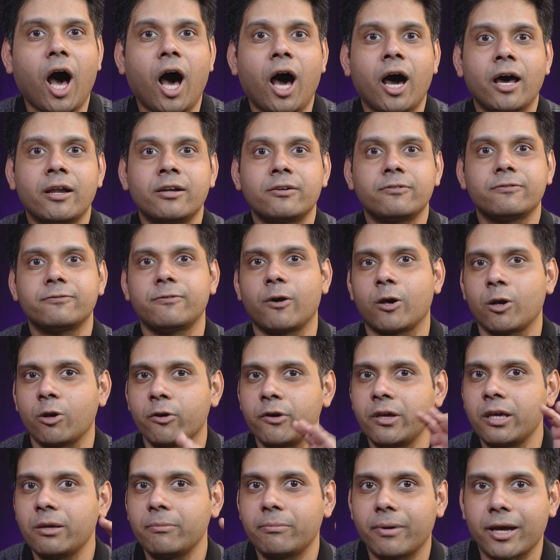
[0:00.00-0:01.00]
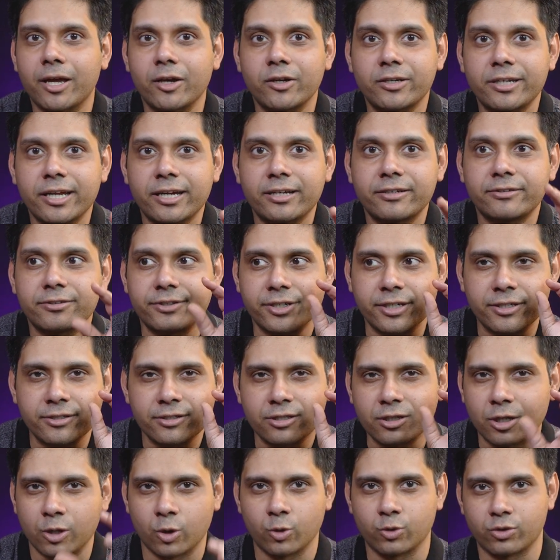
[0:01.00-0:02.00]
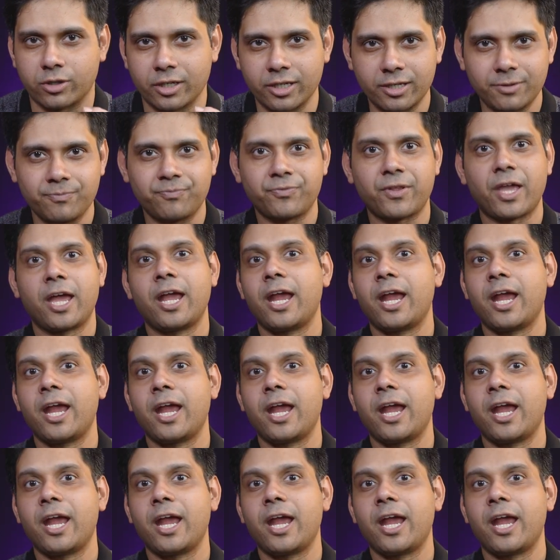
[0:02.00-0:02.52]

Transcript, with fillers: are following biotech trends closely